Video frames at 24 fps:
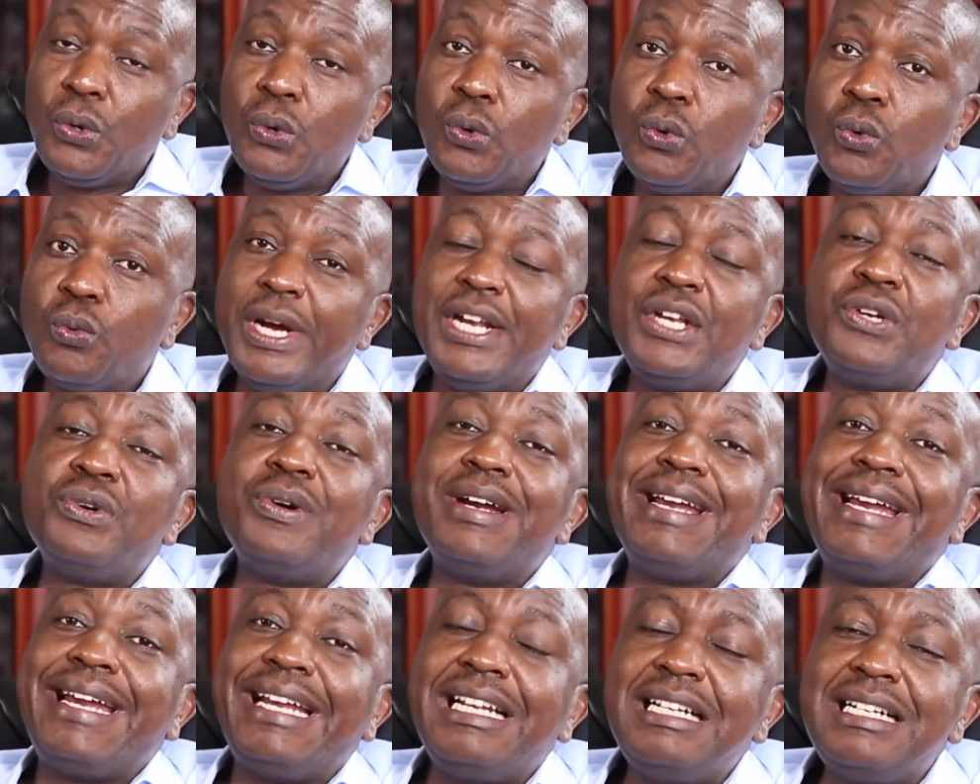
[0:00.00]
When
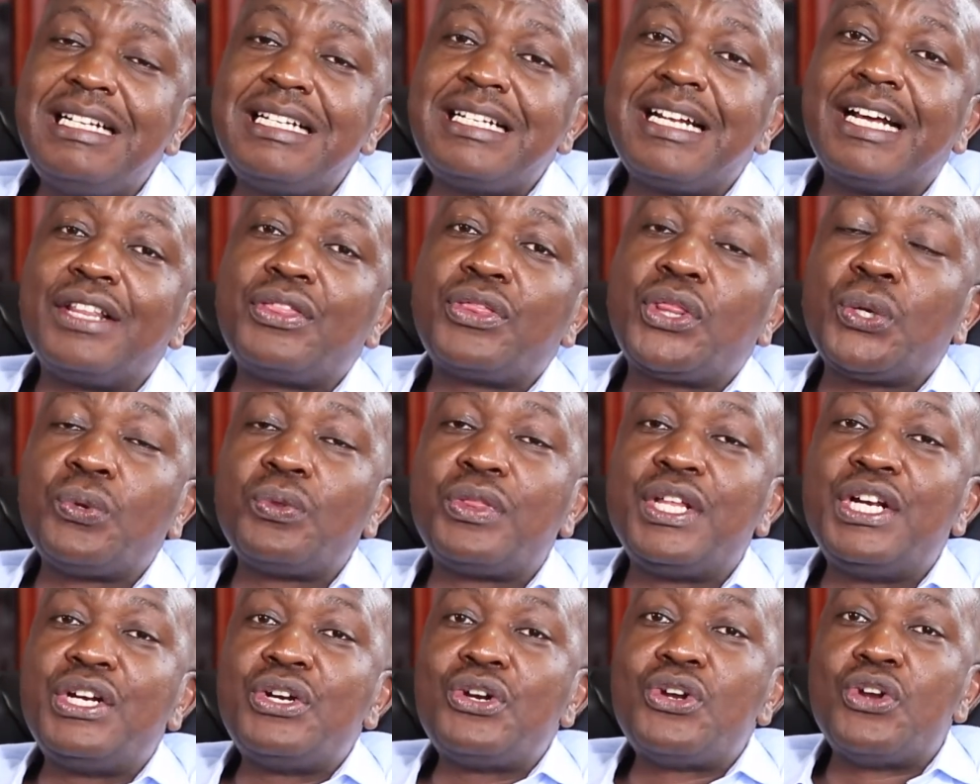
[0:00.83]
you enter through
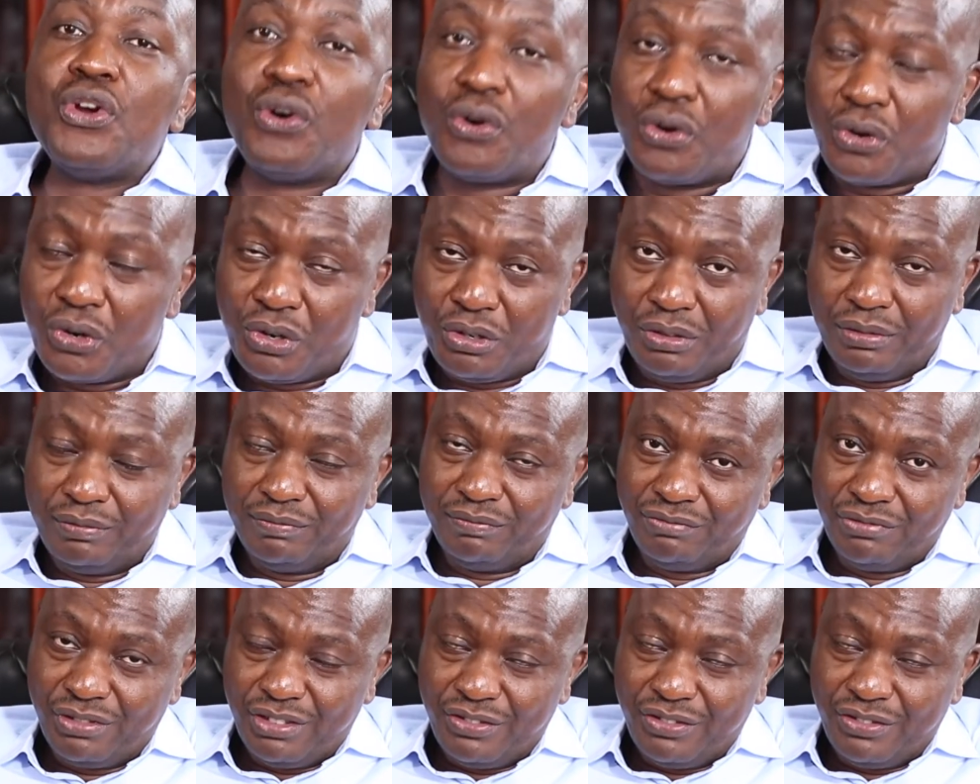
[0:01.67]
the door,